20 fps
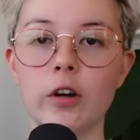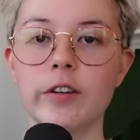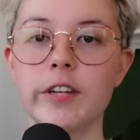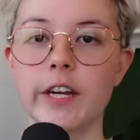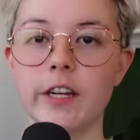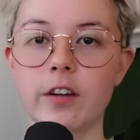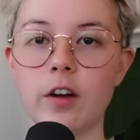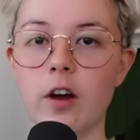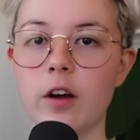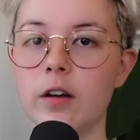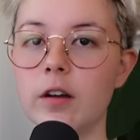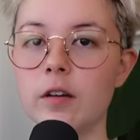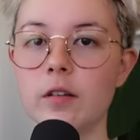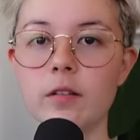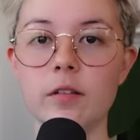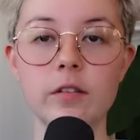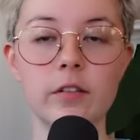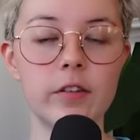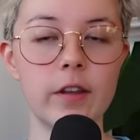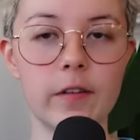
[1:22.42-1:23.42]
Her TikTok,
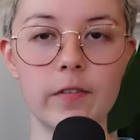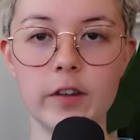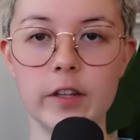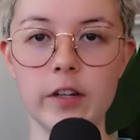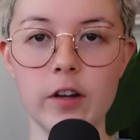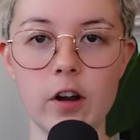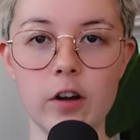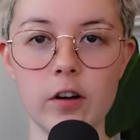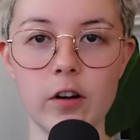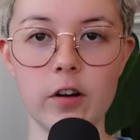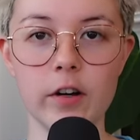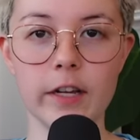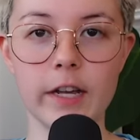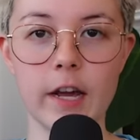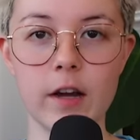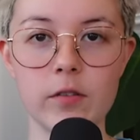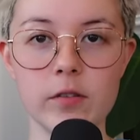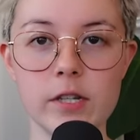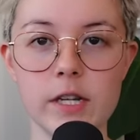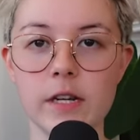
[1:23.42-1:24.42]
definitely not an art account.